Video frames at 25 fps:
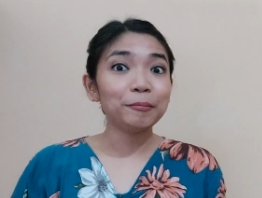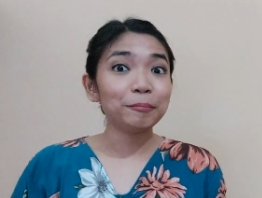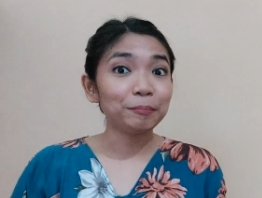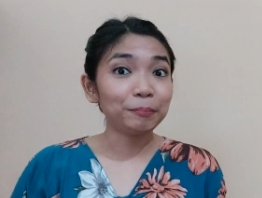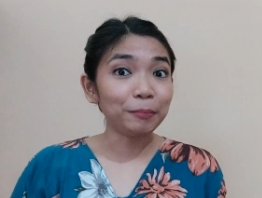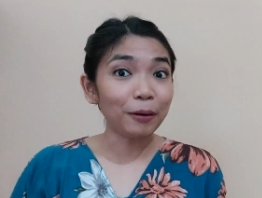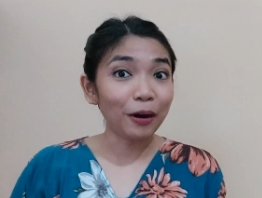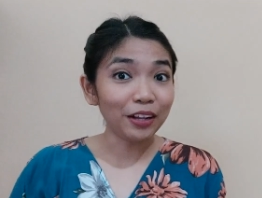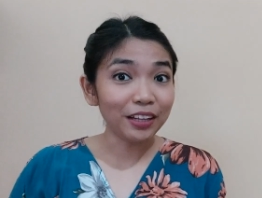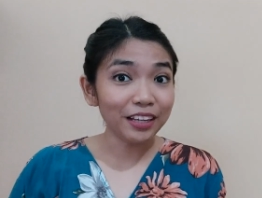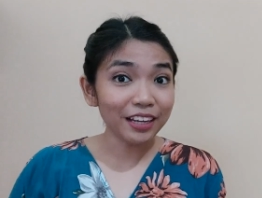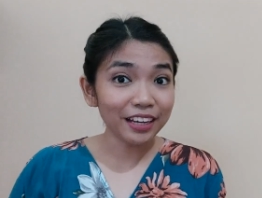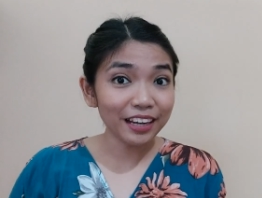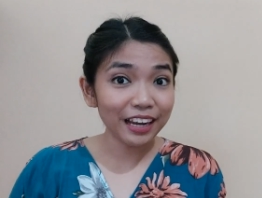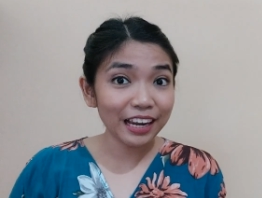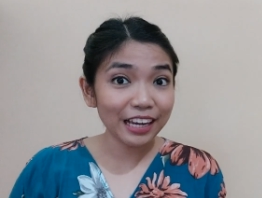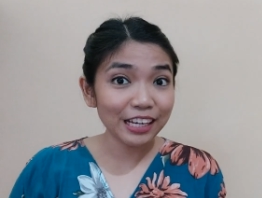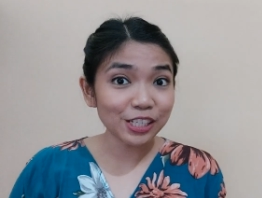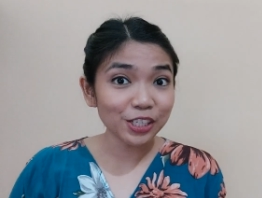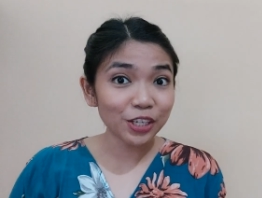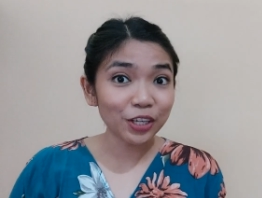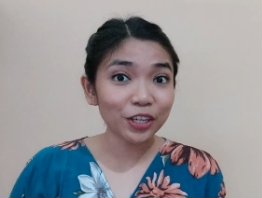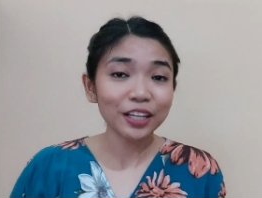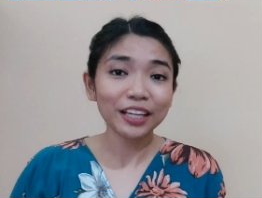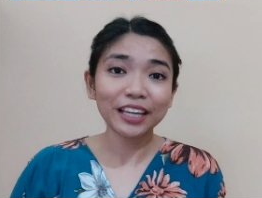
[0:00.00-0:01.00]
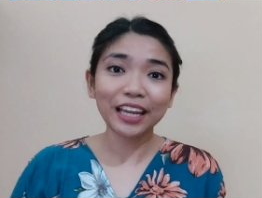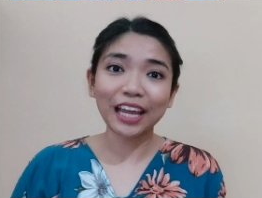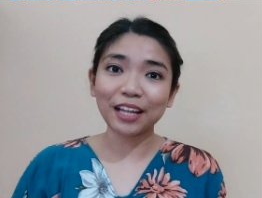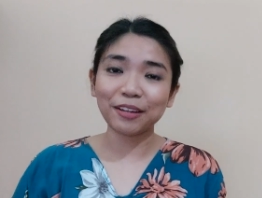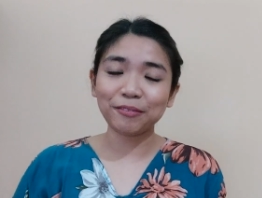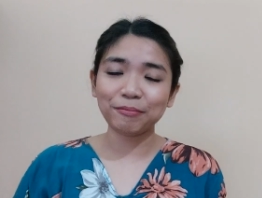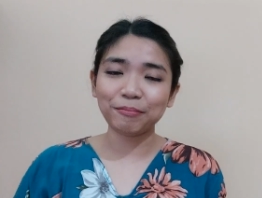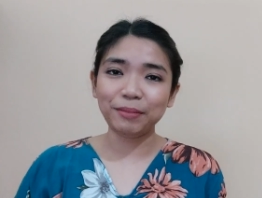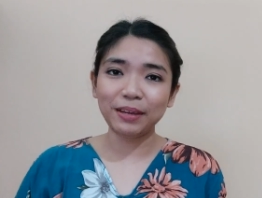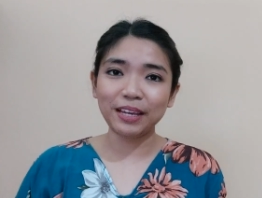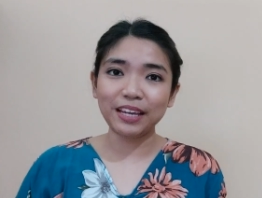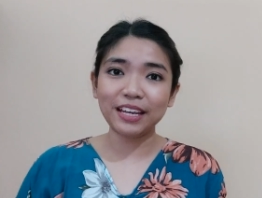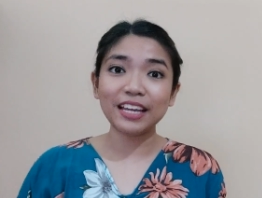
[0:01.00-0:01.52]
Pollination
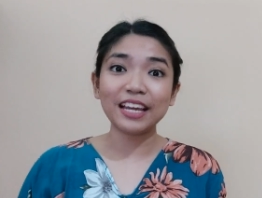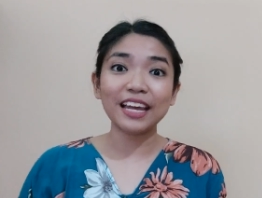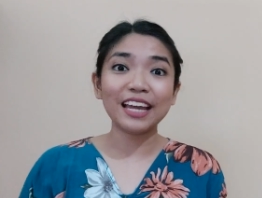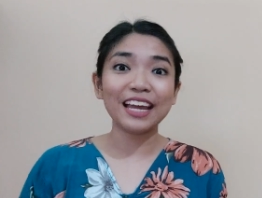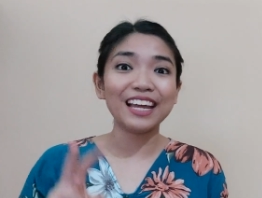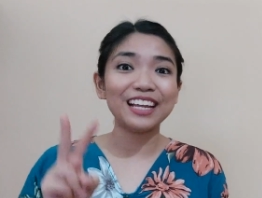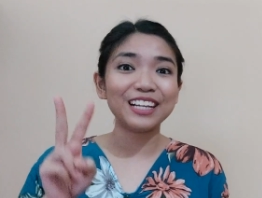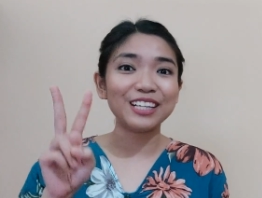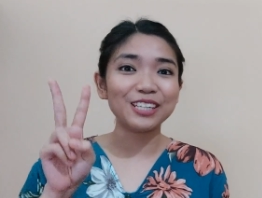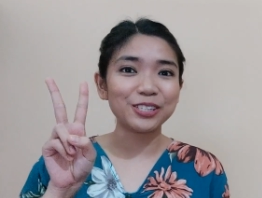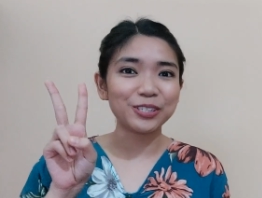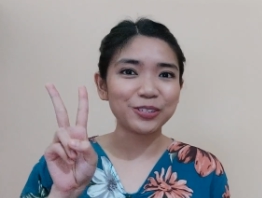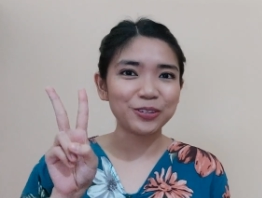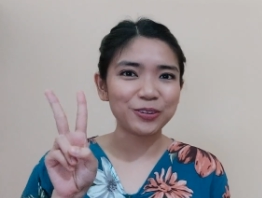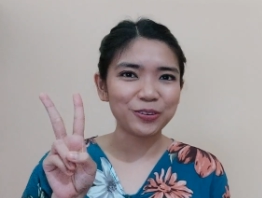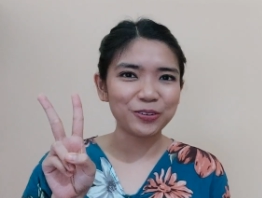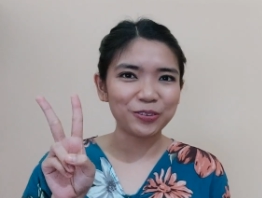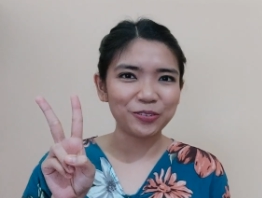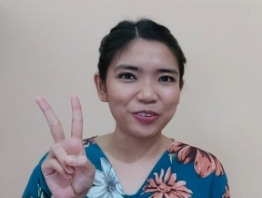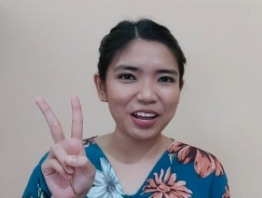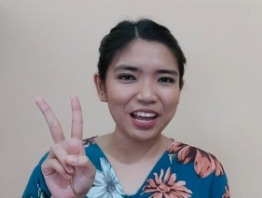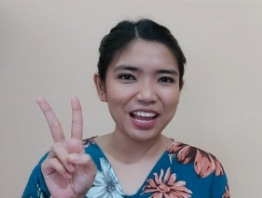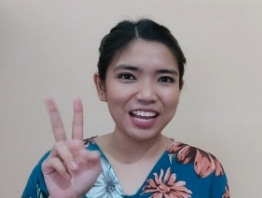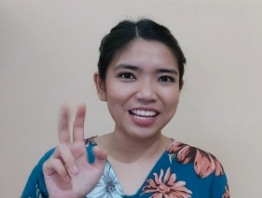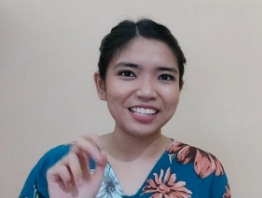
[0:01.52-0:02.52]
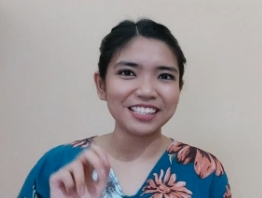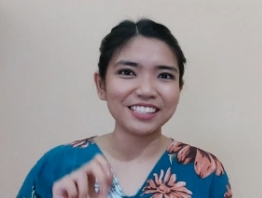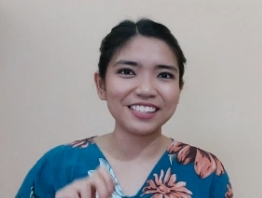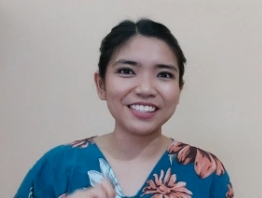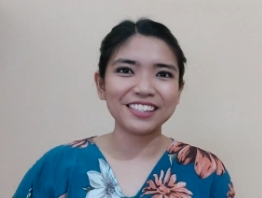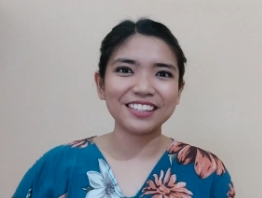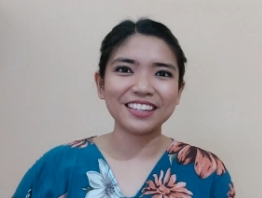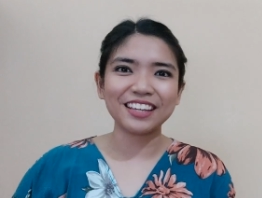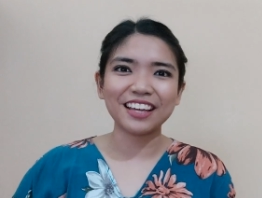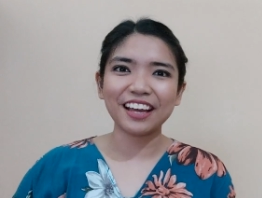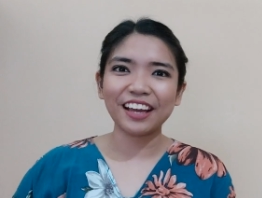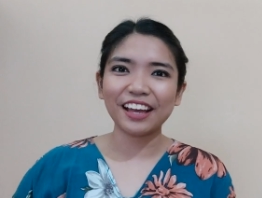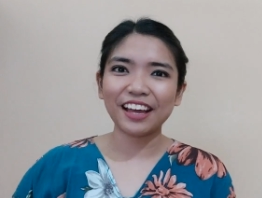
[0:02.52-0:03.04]
can be in two ways
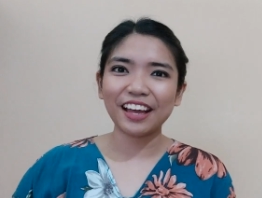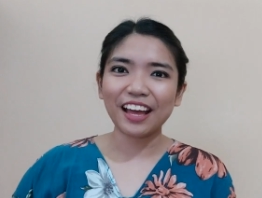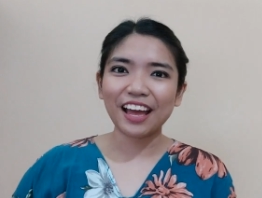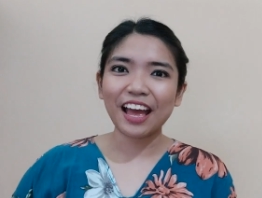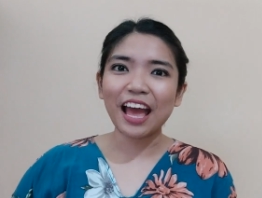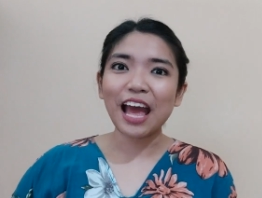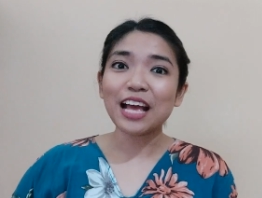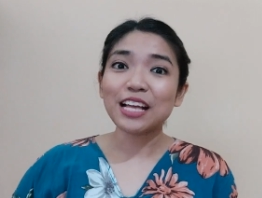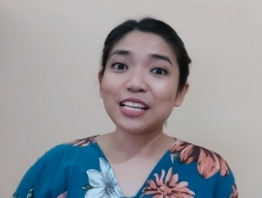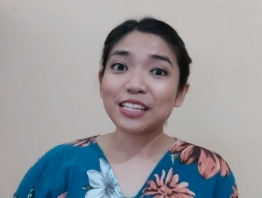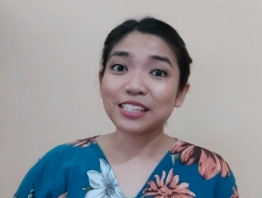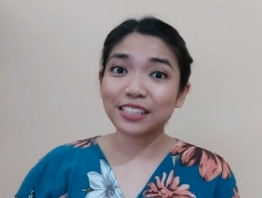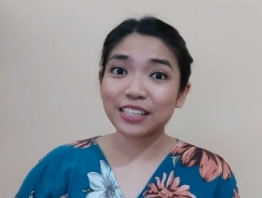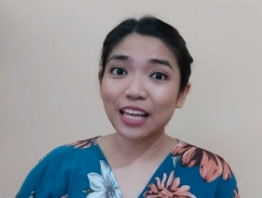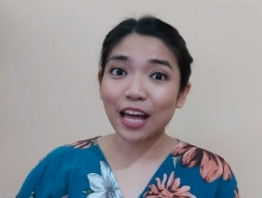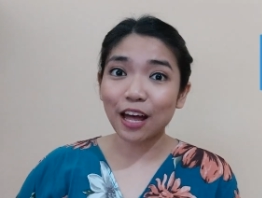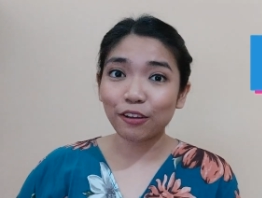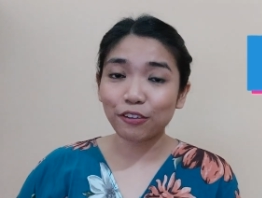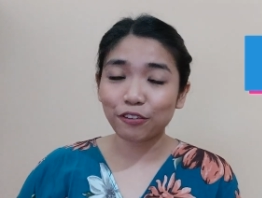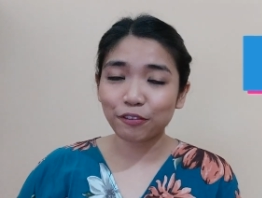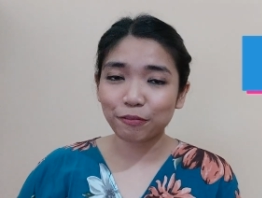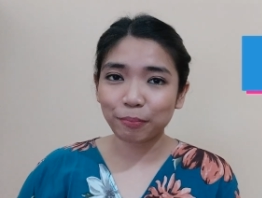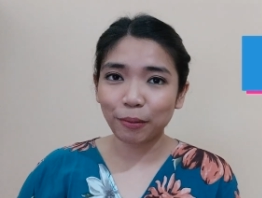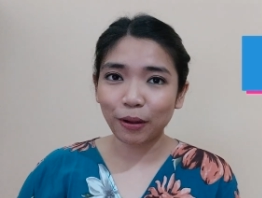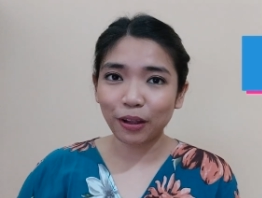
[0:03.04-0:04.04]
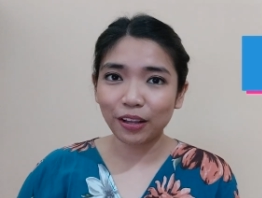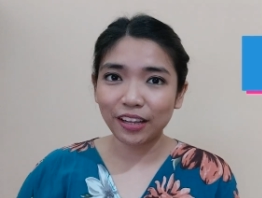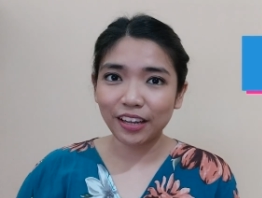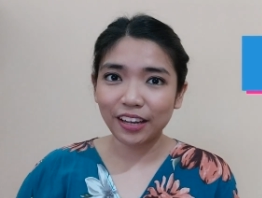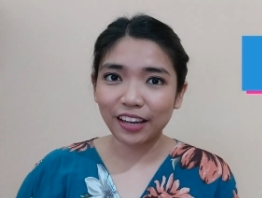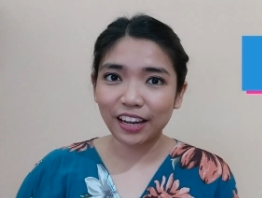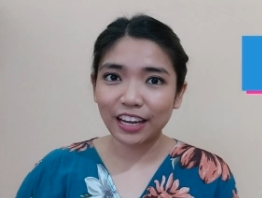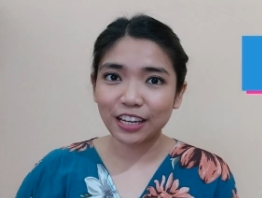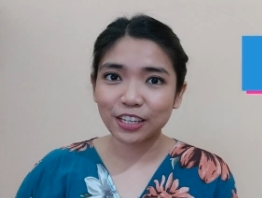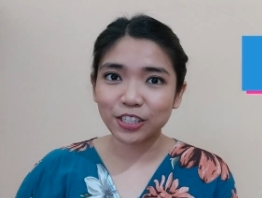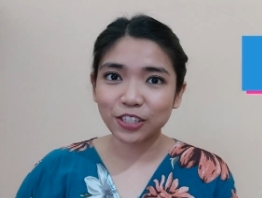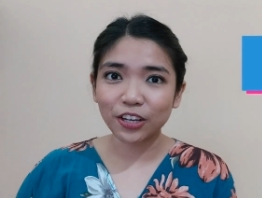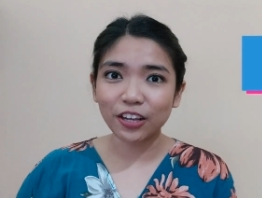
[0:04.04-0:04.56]
self
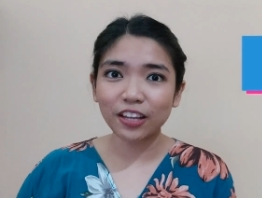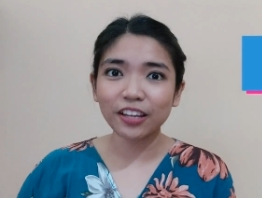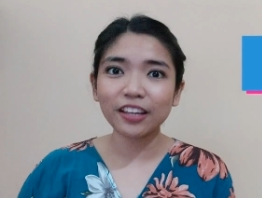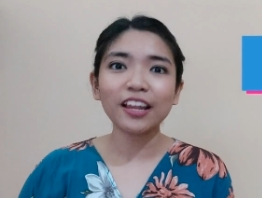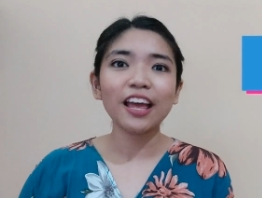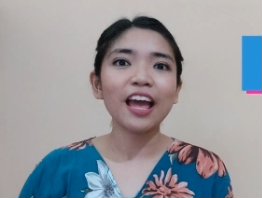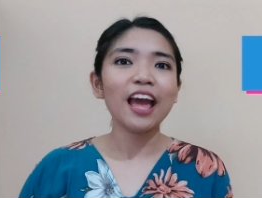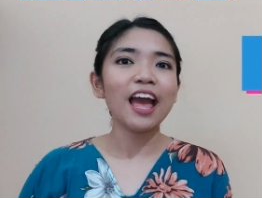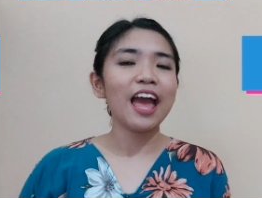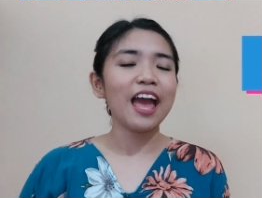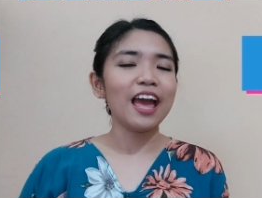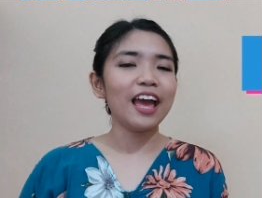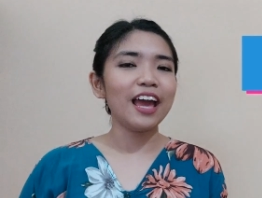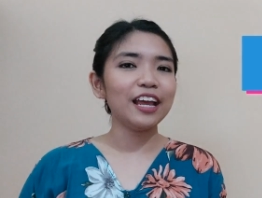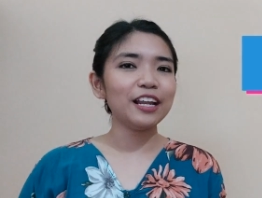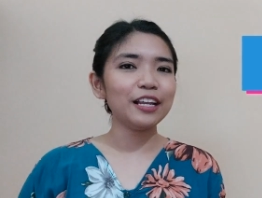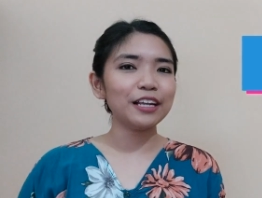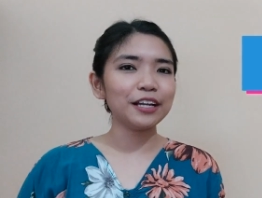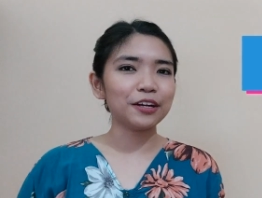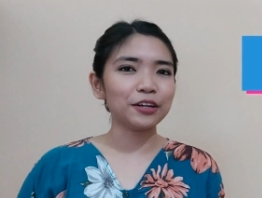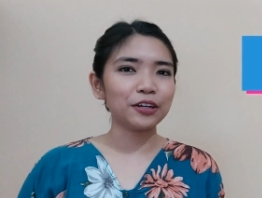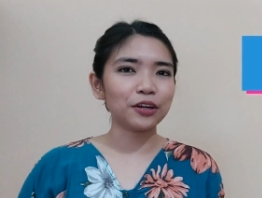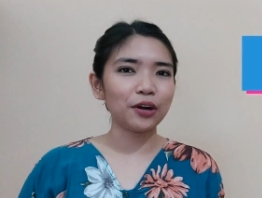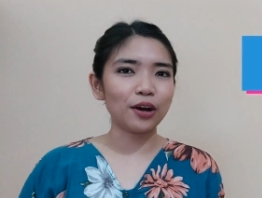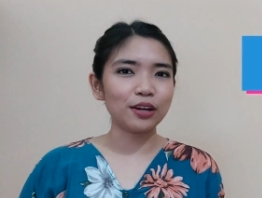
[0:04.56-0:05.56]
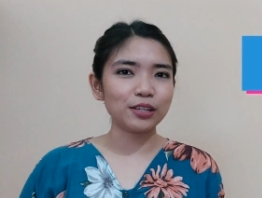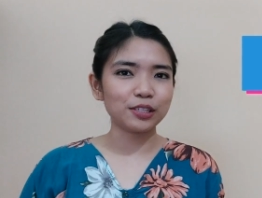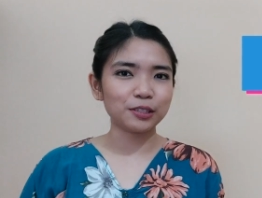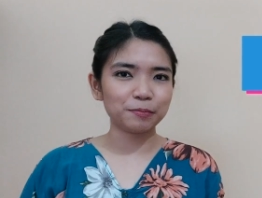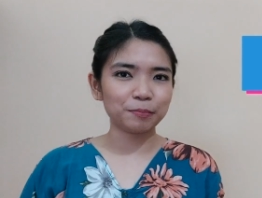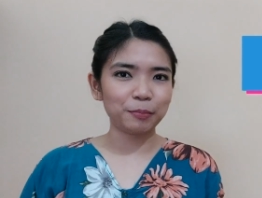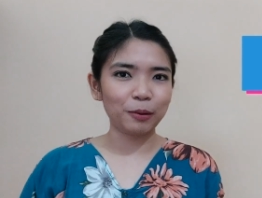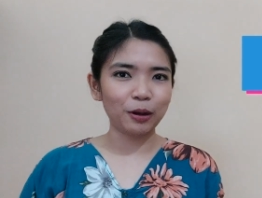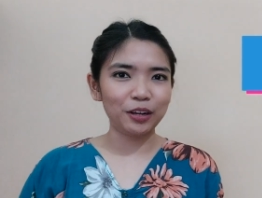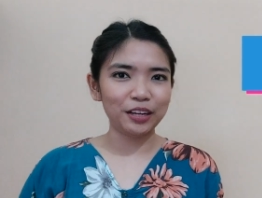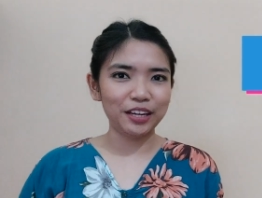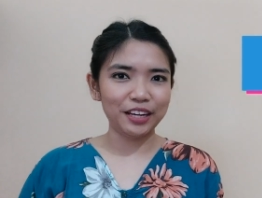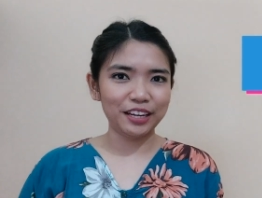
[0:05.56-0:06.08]
pollination and cross
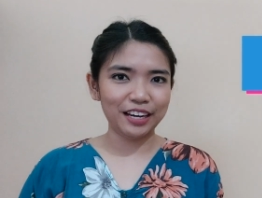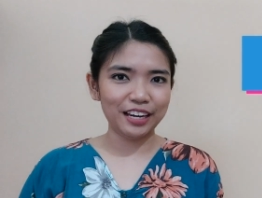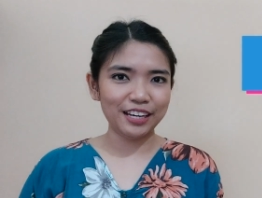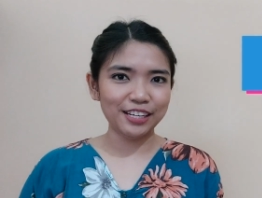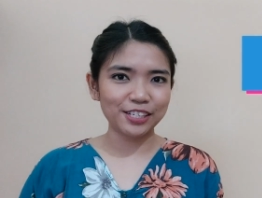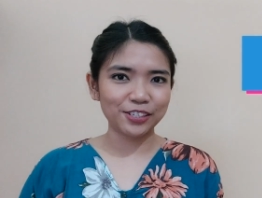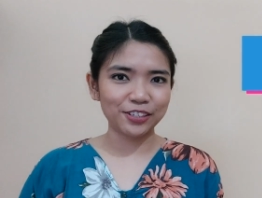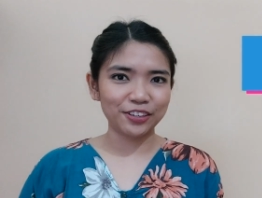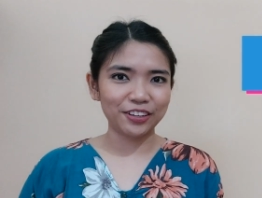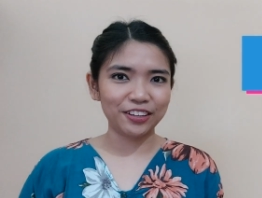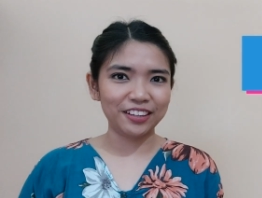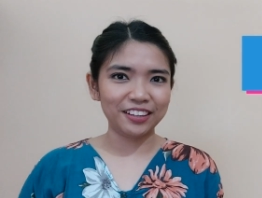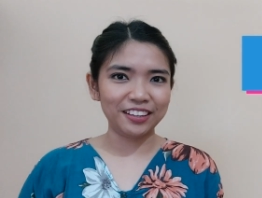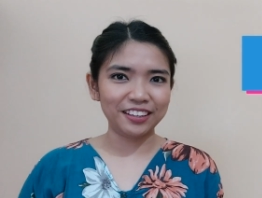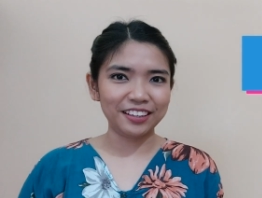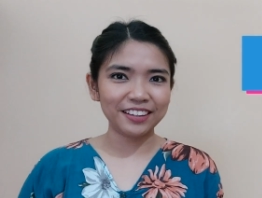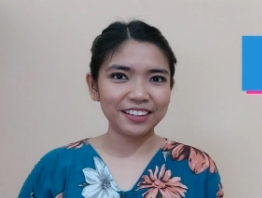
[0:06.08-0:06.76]
pollination.